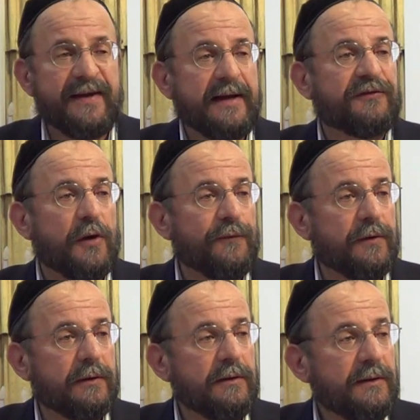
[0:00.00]
takes
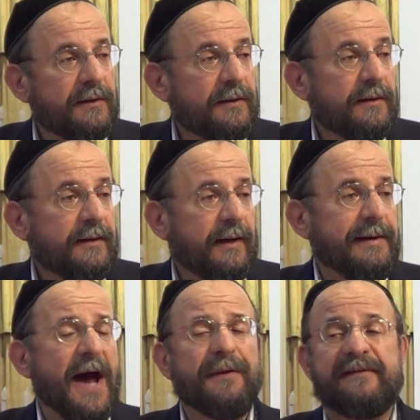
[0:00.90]
over, and
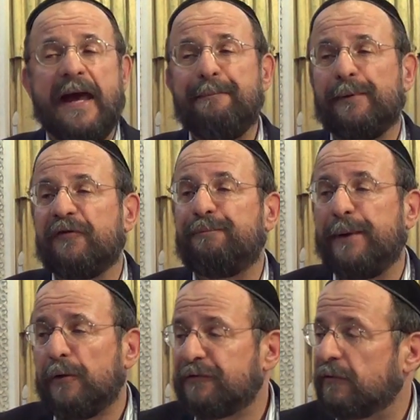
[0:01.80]
now the temple's
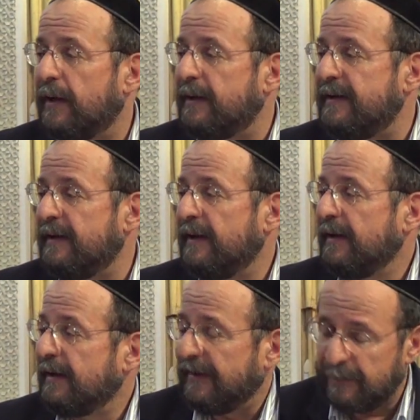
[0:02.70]
built already,
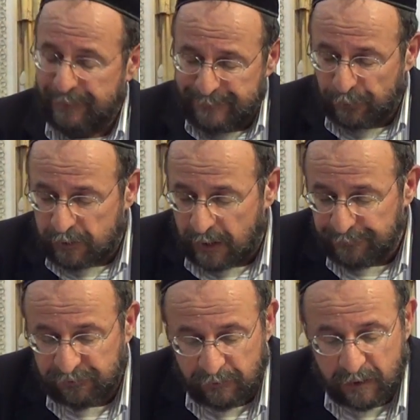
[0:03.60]
and the people
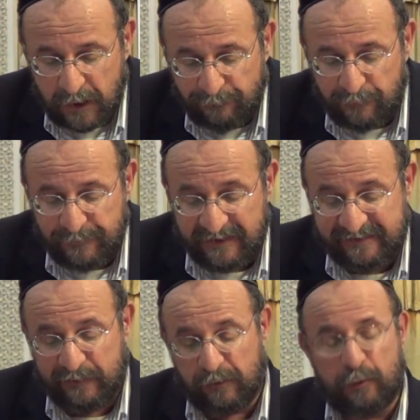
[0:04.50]
come to Rehoboam and they
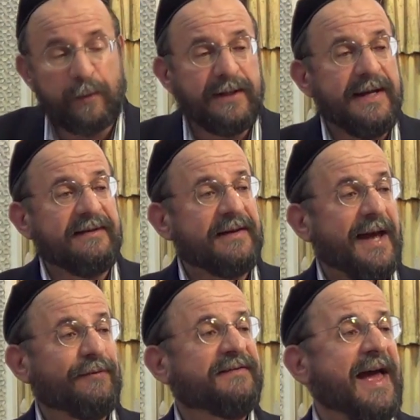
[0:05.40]
say, Look, we need to
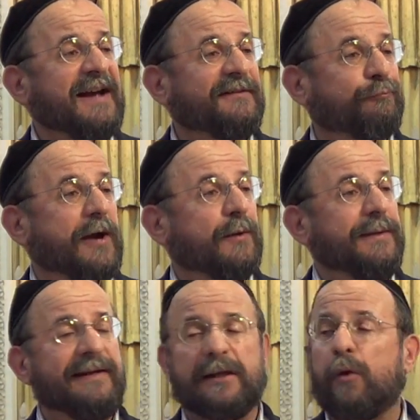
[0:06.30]
have a tax break,
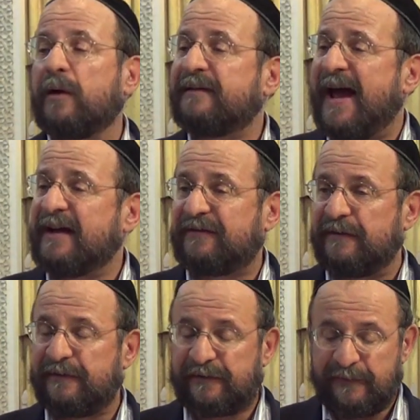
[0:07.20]
we need lower
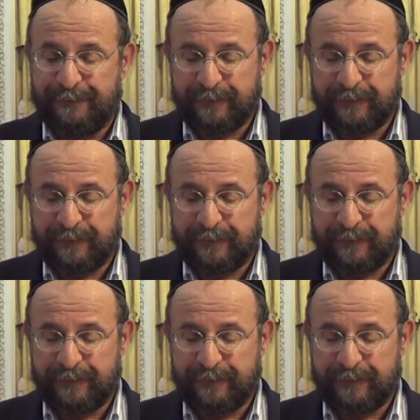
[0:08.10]
taxes.